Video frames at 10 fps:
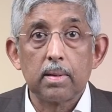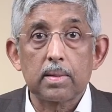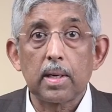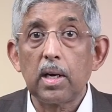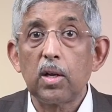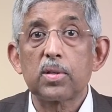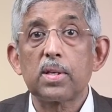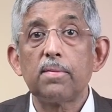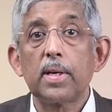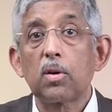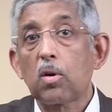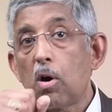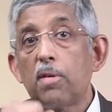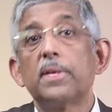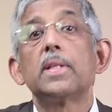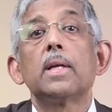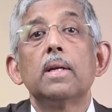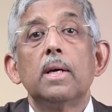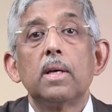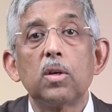Suddenly or somewhere you cough and
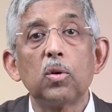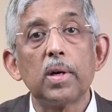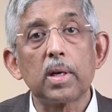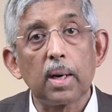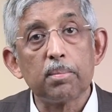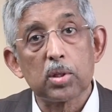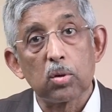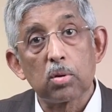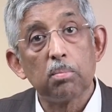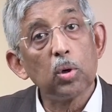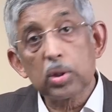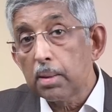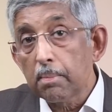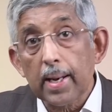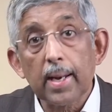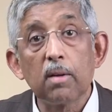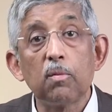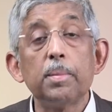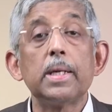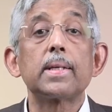then urine comes out. Both in men and in
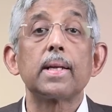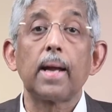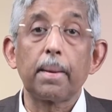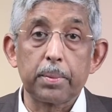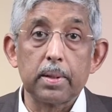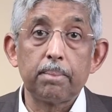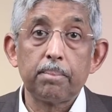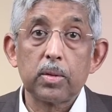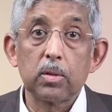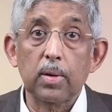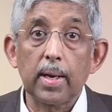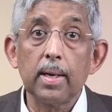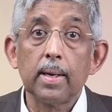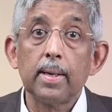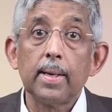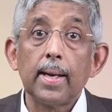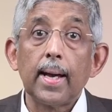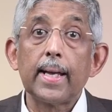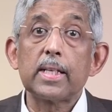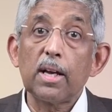women it can happen. Okay?
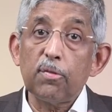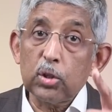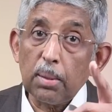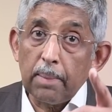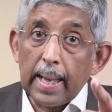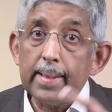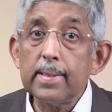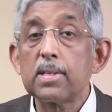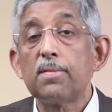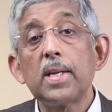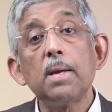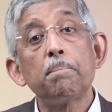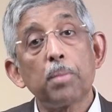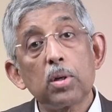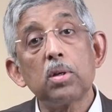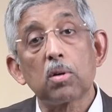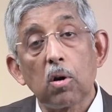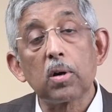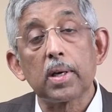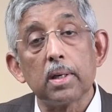And therefore the bladder is a very important
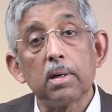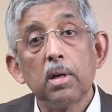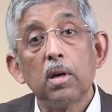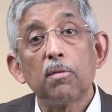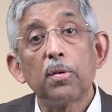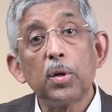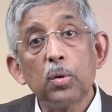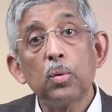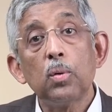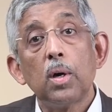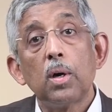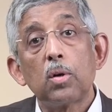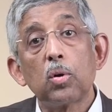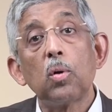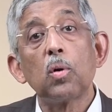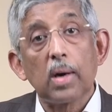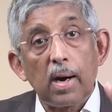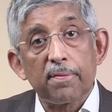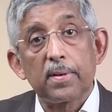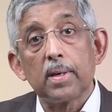organ for you to look
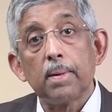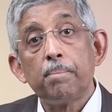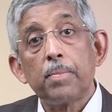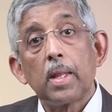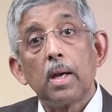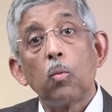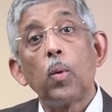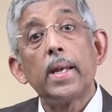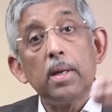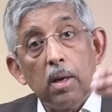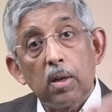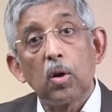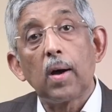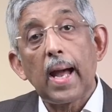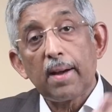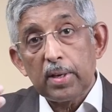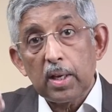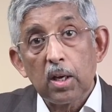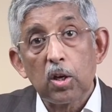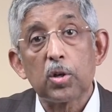after when you are
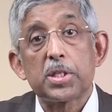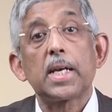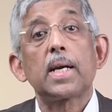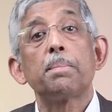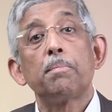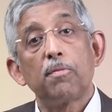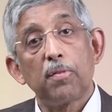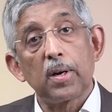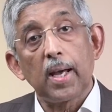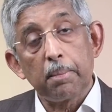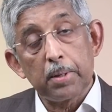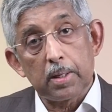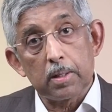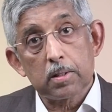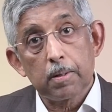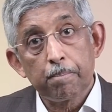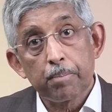having your checkup for diabetes.